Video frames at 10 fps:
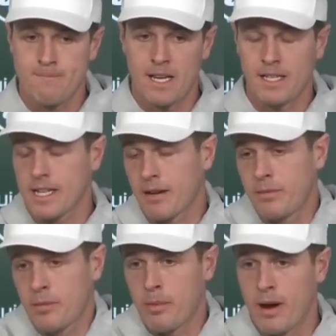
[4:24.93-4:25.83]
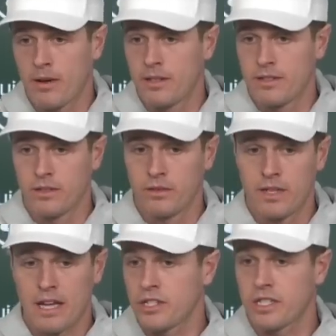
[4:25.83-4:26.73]
And he's got to be prepared to
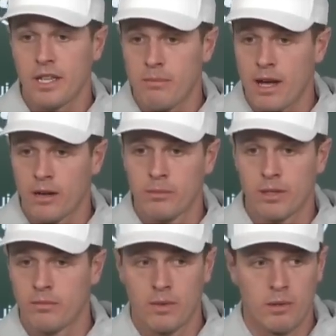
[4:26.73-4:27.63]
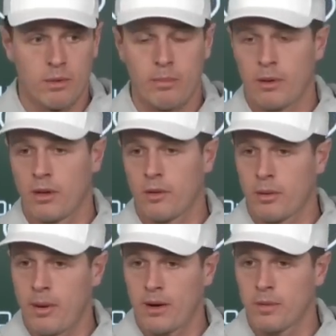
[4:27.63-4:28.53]
not just get better, but
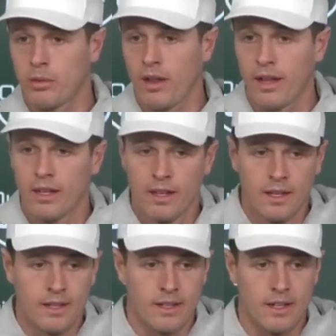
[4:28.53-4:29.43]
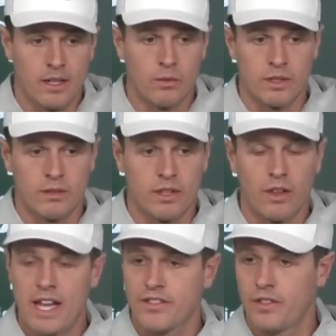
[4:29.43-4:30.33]
prepared to play. What
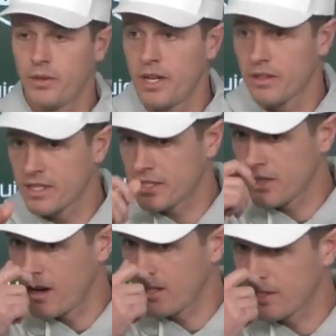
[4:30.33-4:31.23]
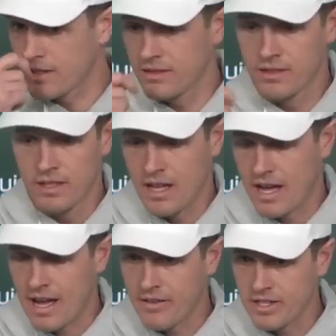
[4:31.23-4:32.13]
the last few years has taught us,
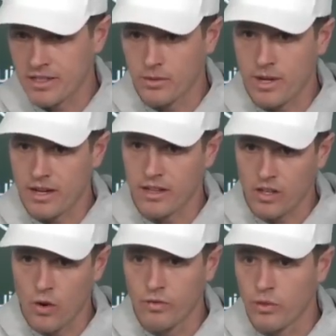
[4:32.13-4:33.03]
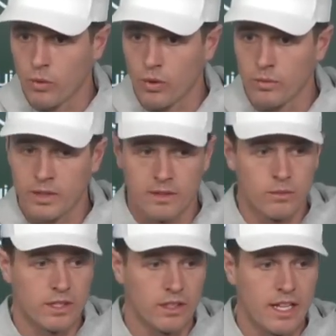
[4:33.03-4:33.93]
obviously we're out of the COVID world, but
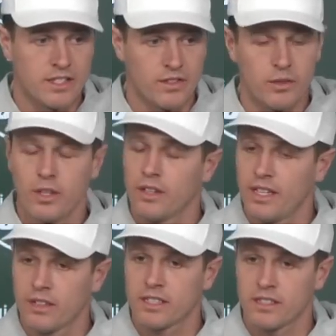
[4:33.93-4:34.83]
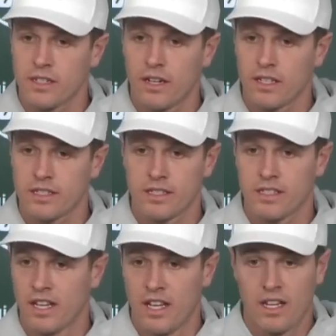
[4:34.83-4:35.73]
what the last few years has taught us
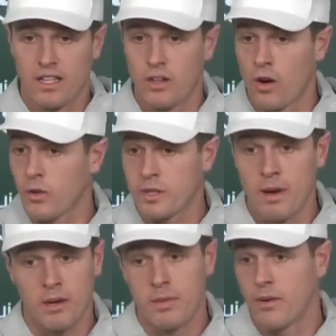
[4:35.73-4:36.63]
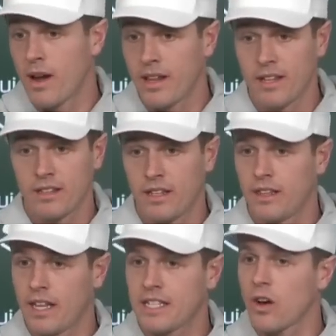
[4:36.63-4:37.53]
is you always better be ready.
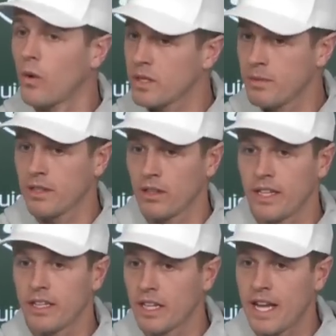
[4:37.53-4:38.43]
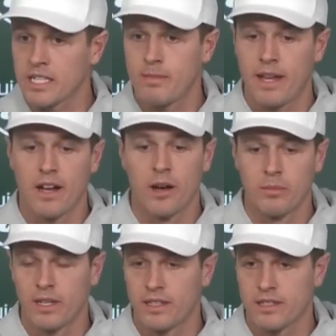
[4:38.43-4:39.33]
And that's always been the league, the next man
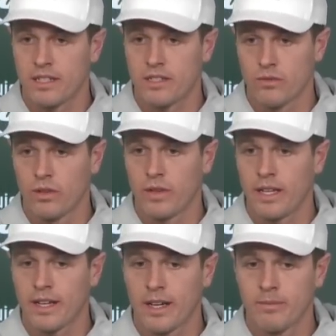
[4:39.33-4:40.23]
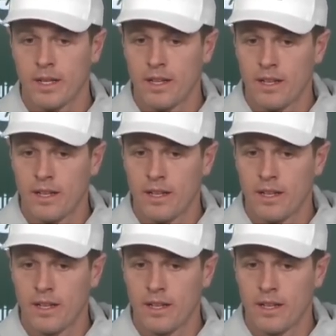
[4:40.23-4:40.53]
up. But it's really kind